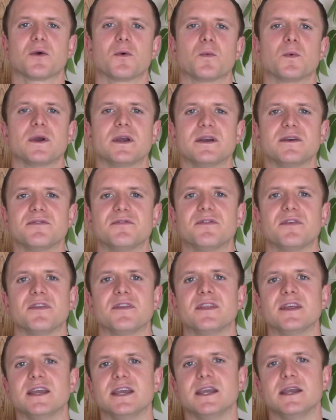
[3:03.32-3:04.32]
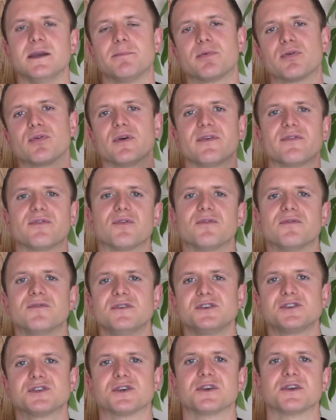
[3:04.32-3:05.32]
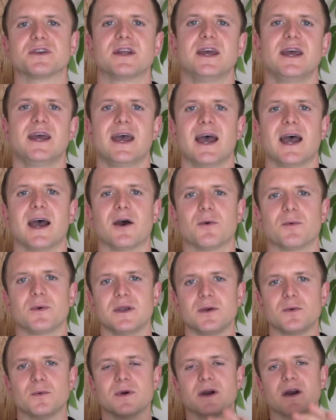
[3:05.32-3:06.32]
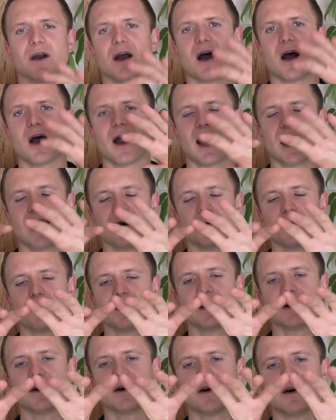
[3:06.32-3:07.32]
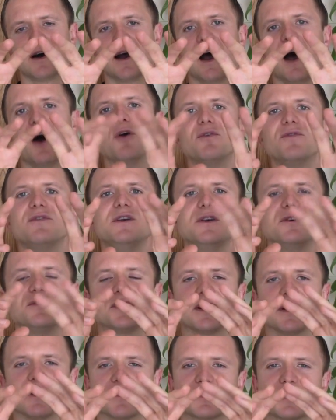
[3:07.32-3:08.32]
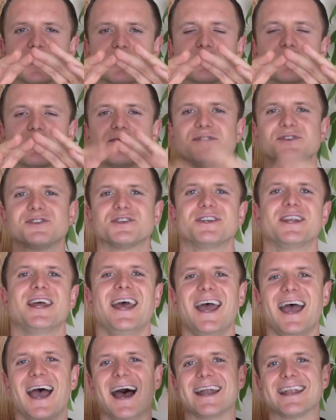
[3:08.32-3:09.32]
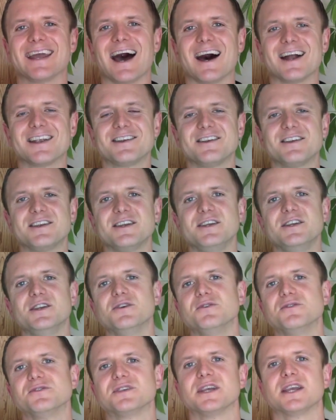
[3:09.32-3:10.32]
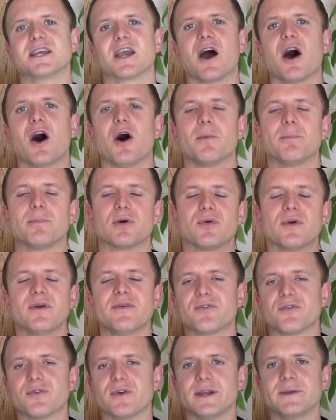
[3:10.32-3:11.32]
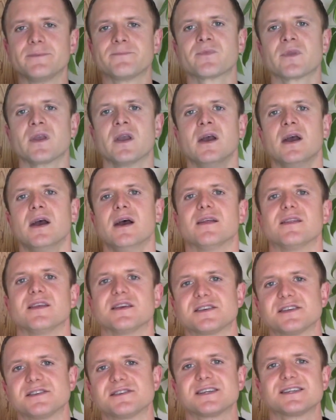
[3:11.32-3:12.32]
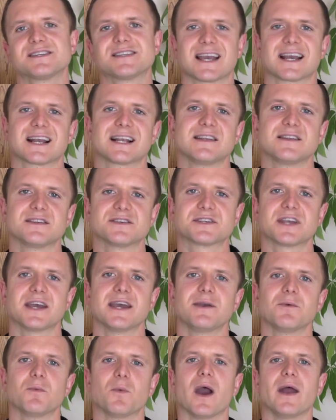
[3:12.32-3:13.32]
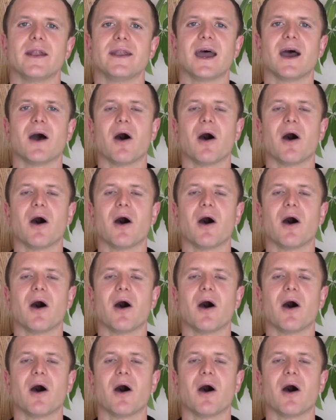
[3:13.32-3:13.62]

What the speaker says: with the peripheral vision, how we are overusing our central vision and underusing our periphery, this is exactly the same. We're now